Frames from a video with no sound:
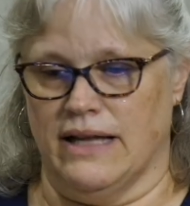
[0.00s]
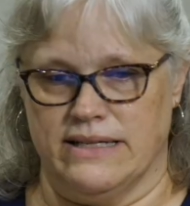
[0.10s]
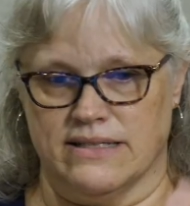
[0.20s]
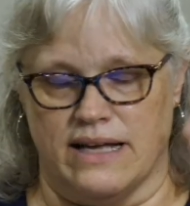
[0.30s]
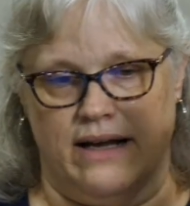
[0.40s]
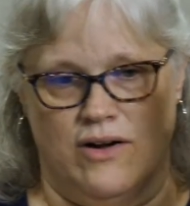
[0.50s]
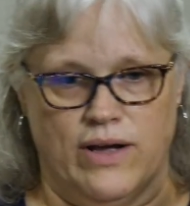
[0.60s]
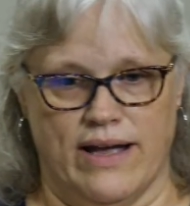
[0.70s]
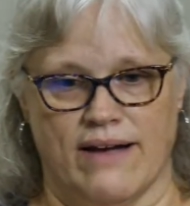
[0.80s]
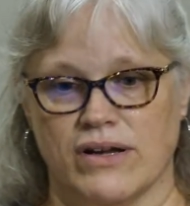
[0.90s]
say,
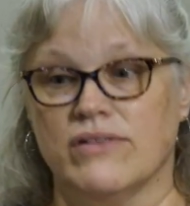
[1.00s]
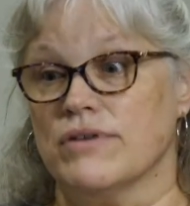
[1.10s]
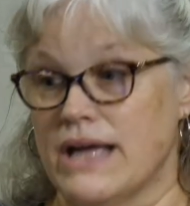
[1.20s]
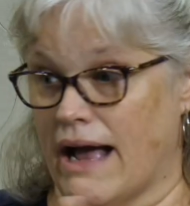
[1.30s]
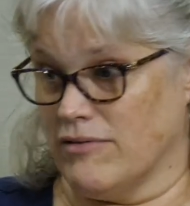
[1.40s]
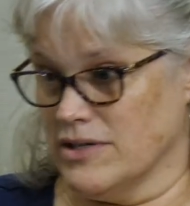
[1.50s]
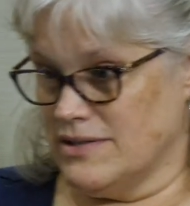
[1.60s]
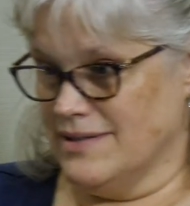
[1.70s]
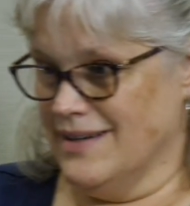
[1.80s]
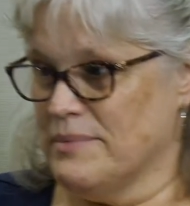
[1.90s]
okay, every 3
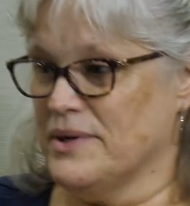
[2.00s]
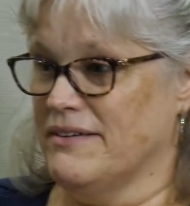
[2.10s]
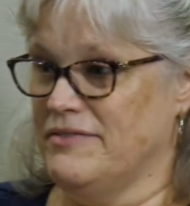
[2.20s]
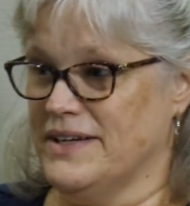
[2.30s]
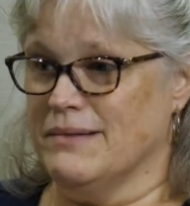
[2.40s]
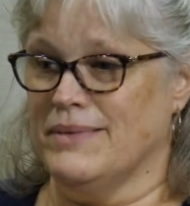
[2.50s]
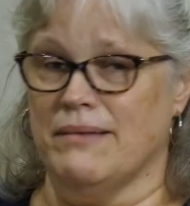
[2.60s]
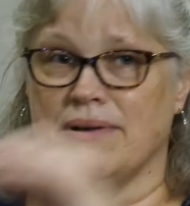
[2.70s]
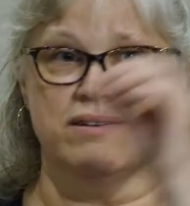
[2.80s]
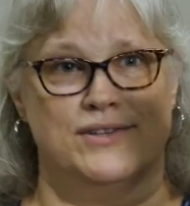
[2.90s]
hours, I'm going to feed the
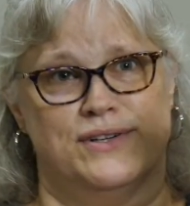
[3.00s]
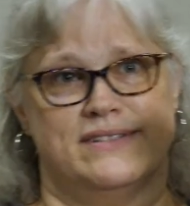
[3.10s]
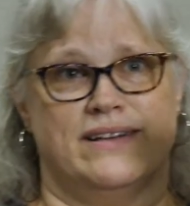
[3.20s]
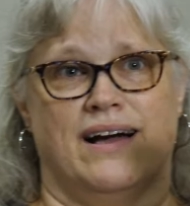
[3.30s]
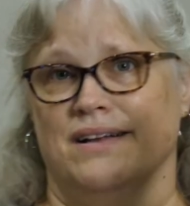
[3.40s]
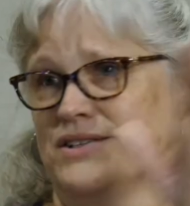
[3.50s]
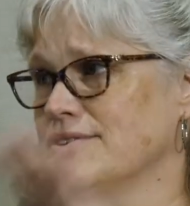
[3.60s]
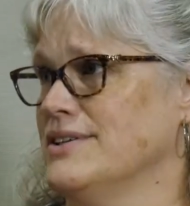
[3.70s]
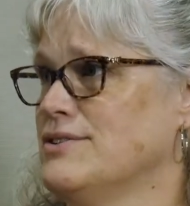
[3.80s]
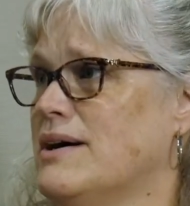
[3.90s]
baby, so it's 9,
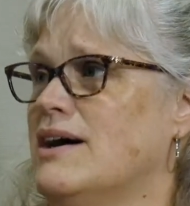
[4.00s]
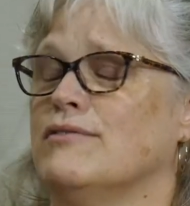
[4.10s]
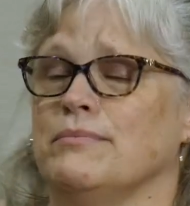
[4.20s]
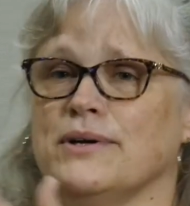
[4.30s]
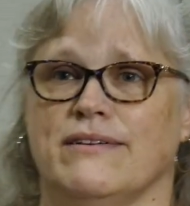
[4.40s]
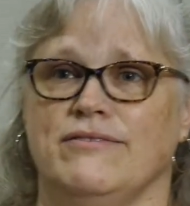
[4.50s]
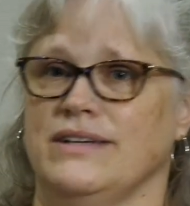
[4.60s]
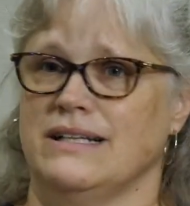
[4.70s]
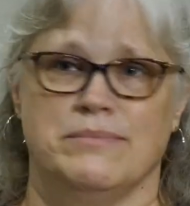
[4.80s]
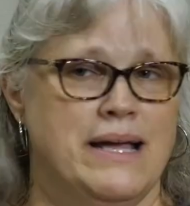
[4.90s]
so at 12, I'm going to
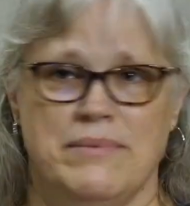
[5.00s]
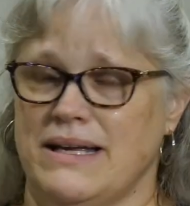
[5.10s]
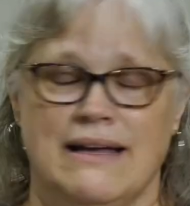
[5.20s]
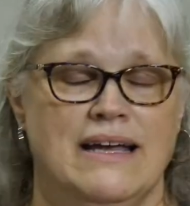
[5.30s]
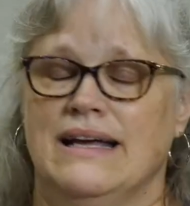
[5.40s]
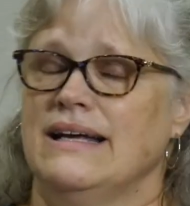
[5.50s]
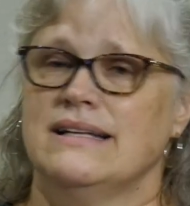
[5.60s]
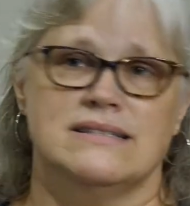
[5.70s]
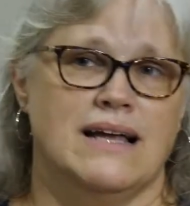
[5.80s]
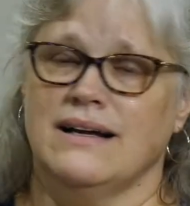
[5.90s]
feed the baby.
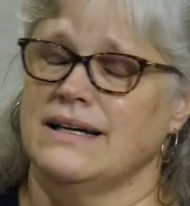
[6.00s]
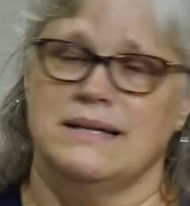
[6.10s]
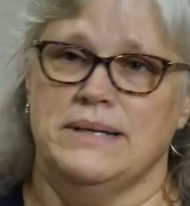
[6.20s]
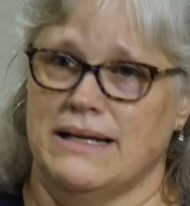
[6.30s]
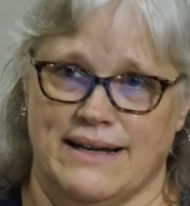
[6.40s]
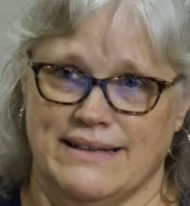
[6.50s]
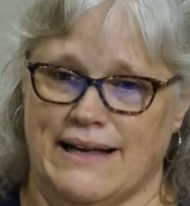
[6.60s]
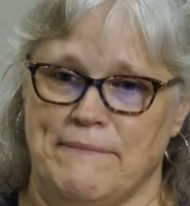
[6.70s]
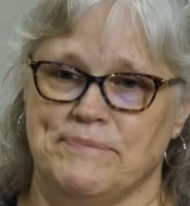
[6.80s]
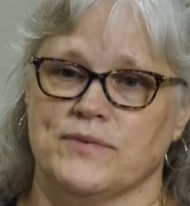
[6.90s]
It's not going to be like
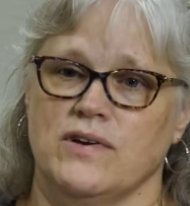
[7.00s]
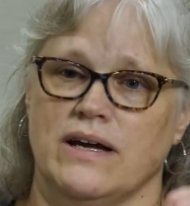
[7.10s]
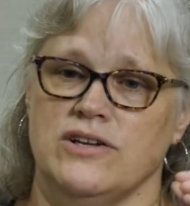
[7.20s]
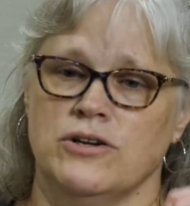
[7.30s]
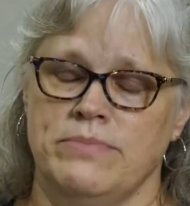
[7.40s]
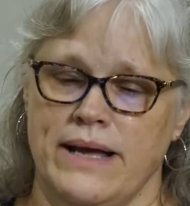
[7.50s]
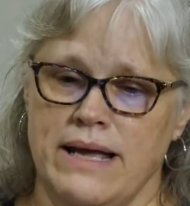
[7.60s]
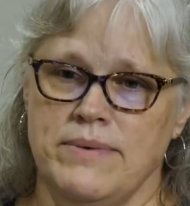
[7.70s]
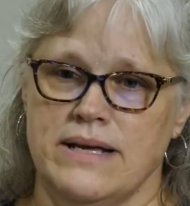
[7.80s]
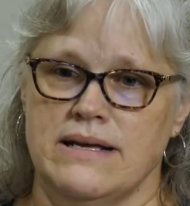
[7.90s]
that, okay? Your
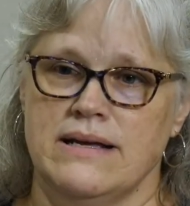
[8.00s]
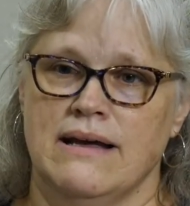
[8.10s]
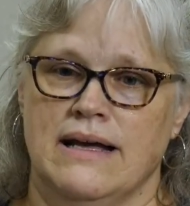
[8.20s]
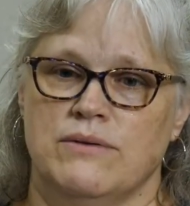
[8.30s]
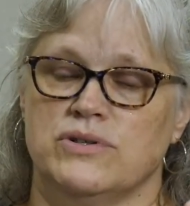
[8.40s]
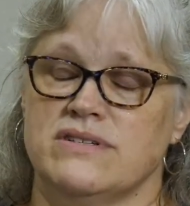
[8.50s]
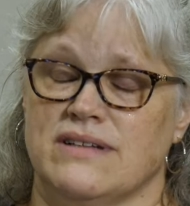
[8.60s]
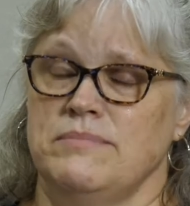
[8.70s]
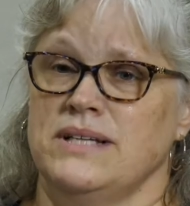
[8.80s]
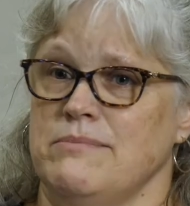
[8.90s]
baby will
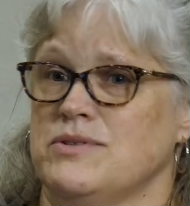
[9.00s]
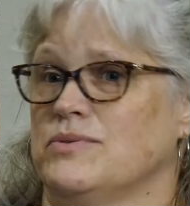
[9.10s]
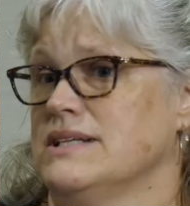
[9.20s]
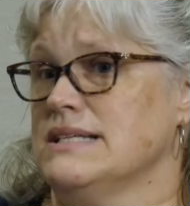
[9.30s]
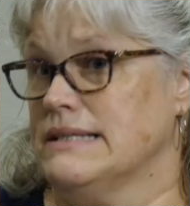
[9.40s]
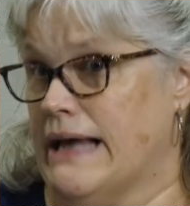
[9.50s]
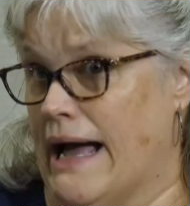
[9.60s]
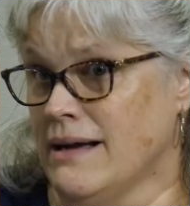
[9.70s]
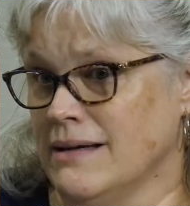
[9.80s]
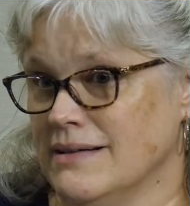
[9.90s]
sometimes want a
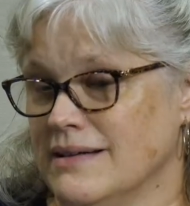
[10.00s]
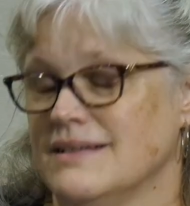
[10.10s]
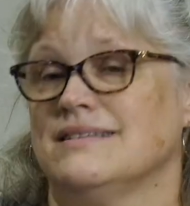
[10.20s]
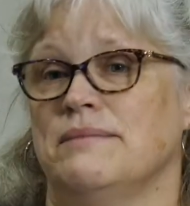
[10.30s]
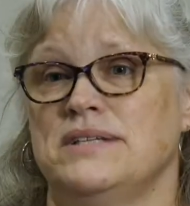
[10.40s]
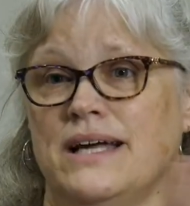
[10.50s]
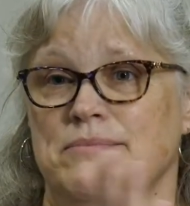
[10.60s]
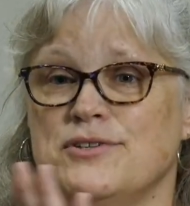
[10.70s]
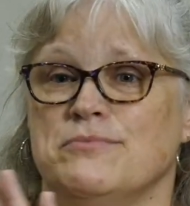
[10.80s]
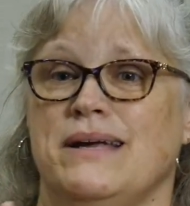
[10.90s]
snack.
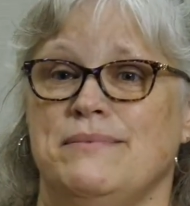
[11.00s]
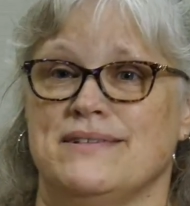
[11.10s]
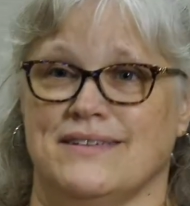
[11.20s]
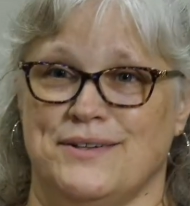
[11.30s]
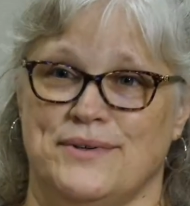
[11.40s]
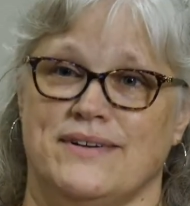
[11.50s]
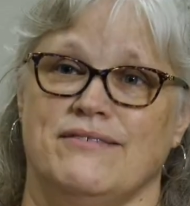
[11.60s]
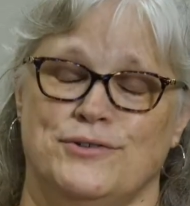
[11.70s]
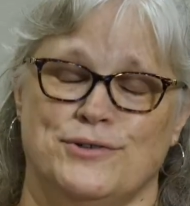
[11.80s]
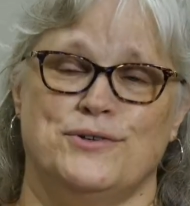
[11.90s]
Sometimes your baby's going to want a
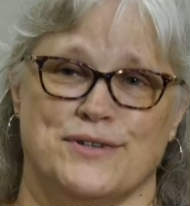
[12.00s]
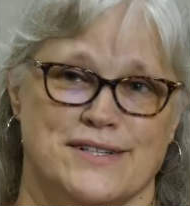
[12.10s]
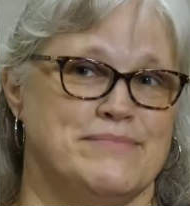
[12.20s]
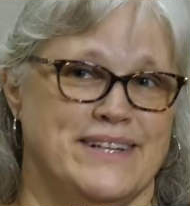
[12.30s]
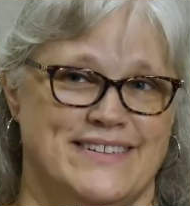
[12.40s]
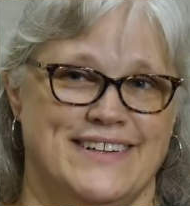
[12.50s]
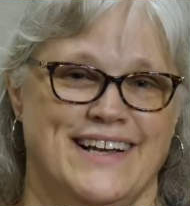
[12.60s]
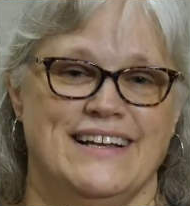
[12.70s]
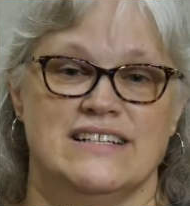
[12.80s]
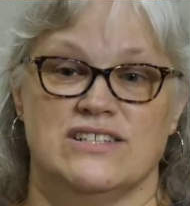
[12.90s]
full course meal.
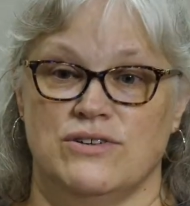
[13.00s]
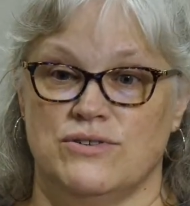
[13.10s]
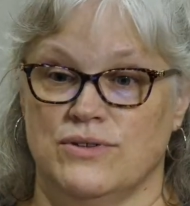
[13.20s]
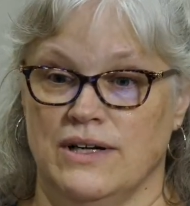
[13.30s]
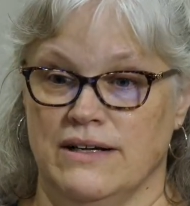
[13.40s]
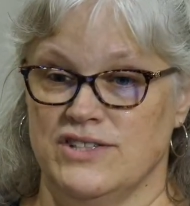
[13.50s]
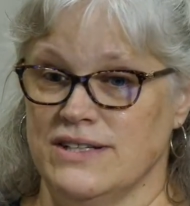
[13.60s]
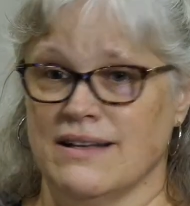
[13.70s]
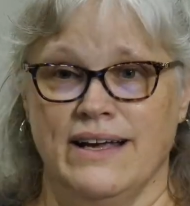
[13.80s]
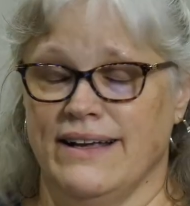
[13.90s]
So
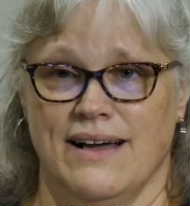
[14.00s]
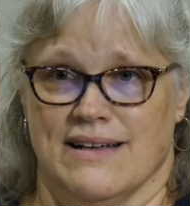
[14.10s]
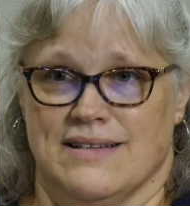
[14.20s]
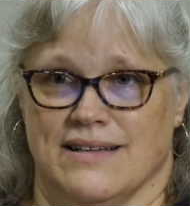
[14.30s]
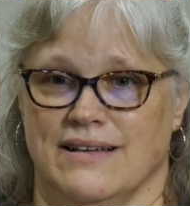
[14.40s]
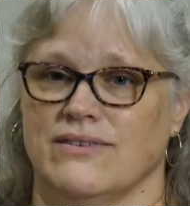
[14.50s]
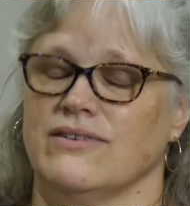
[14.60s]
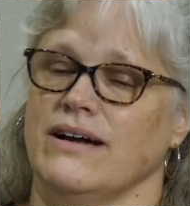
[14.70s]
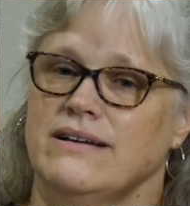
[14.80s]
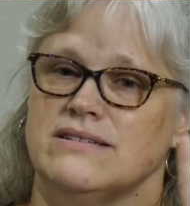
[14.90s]
just like us,
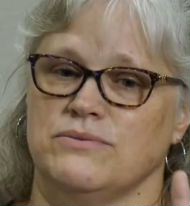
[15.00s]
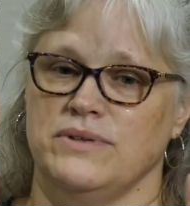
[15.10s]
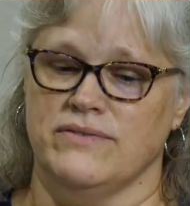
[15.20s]
okay? So